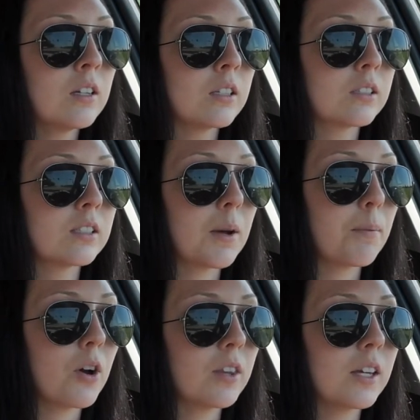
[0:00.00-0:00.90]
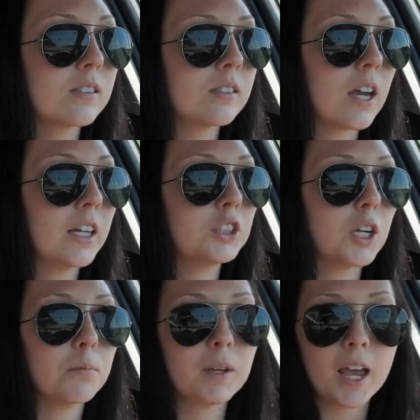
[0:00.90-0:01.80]
to step on that stage
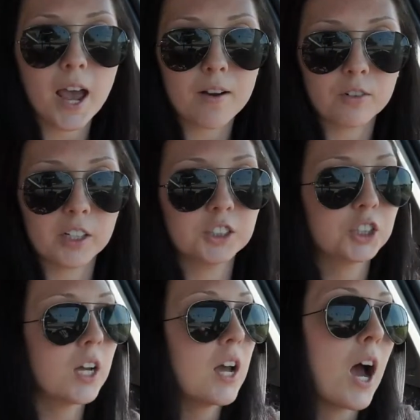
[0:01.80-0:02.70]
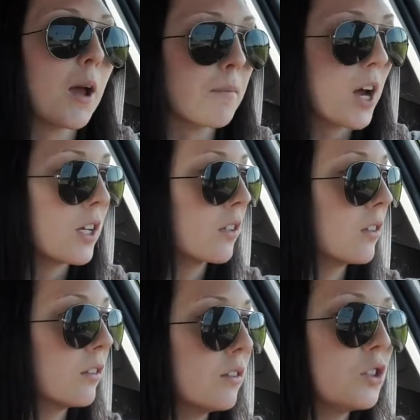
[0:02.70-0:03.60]
and be average. I'm not
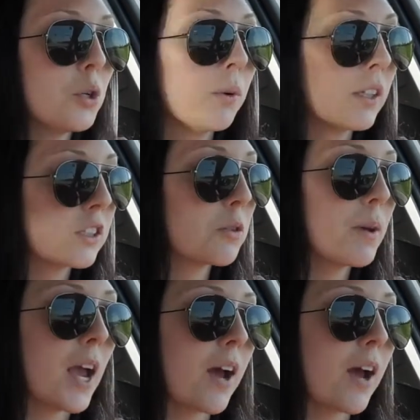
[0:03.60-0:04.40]
doing this to be